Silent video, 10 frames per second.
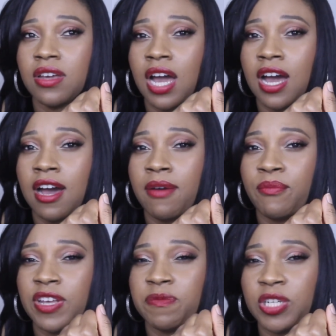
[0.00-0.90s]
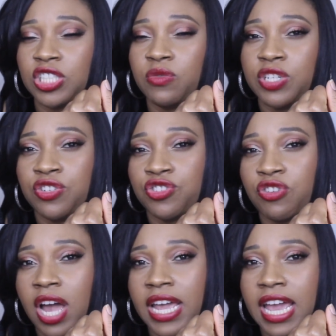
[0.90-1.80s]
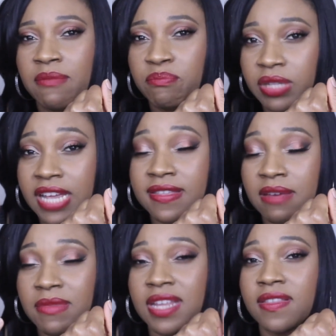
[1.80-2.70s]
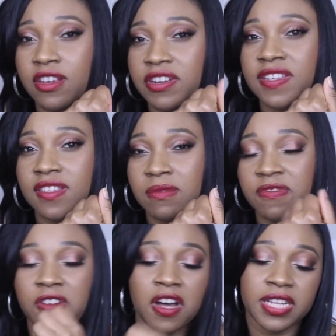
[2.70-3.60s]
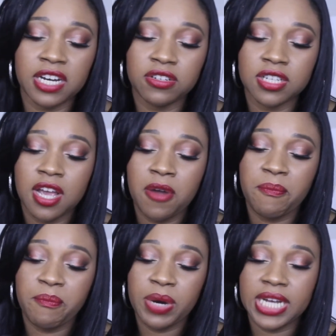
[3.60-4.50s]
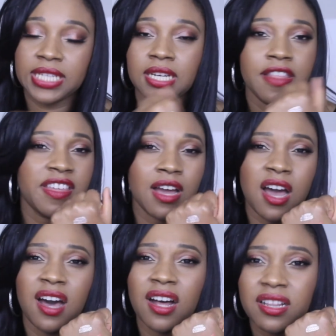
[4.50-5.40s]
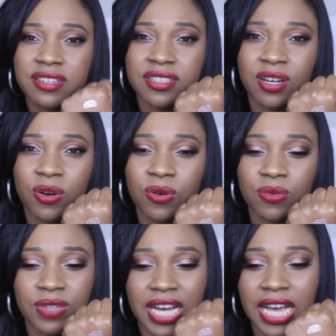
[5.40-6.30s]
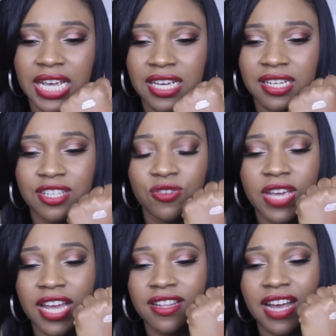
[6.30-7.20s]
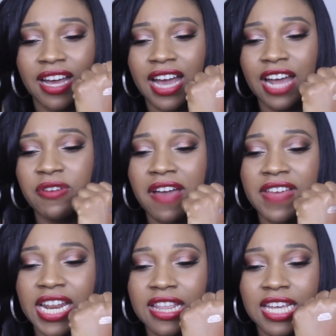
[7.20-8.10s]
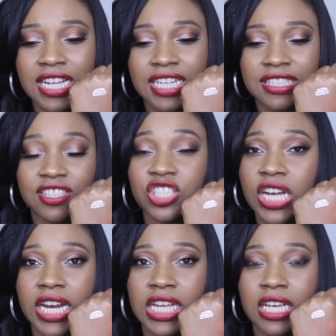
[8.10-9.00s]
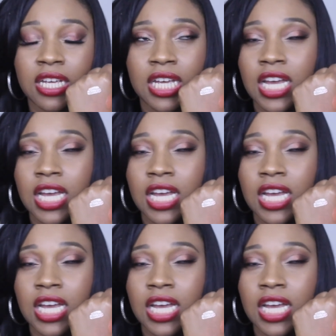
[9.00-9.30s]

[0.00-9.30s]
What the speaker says: Especially when you try and blend them in, there is some fallout. But the color though, like I don't have anything that's this shiny.